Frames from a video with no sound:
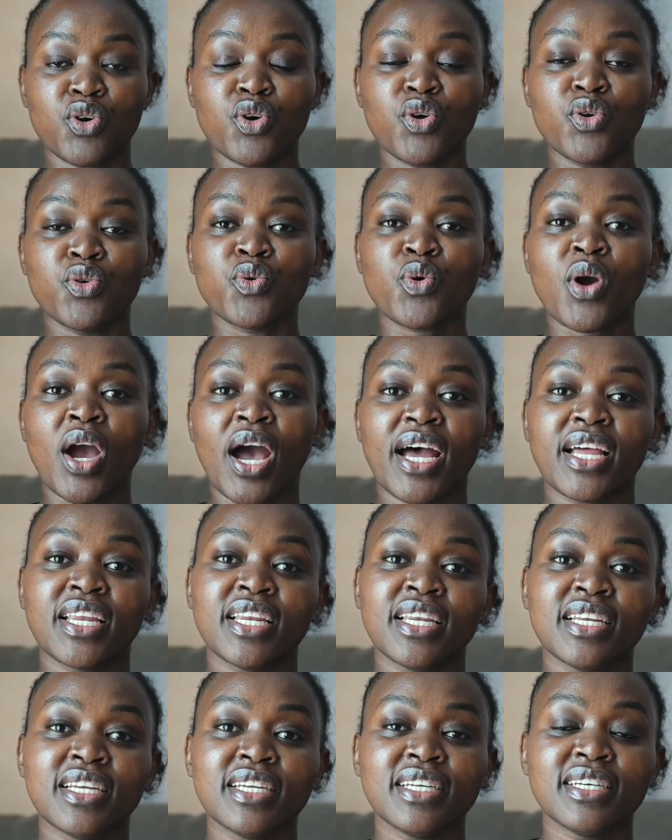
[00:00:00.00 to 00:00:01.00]
You
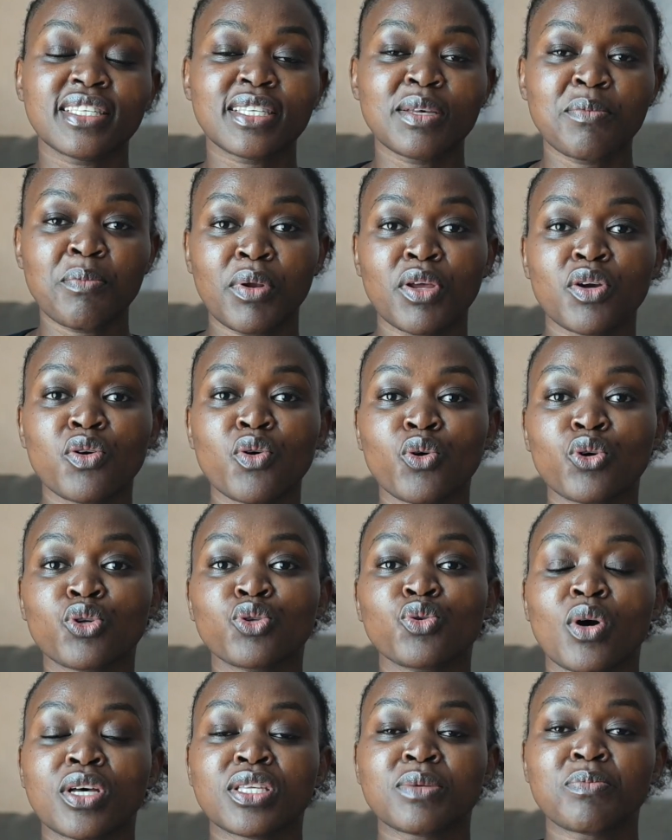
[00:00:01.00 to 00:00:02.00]
can simply go
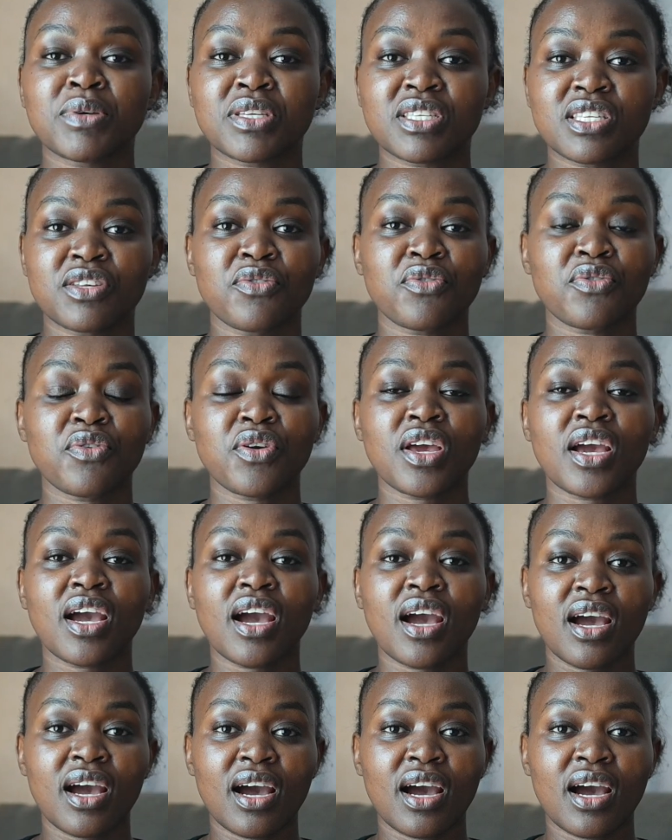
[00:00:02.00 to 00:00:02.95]
to a specific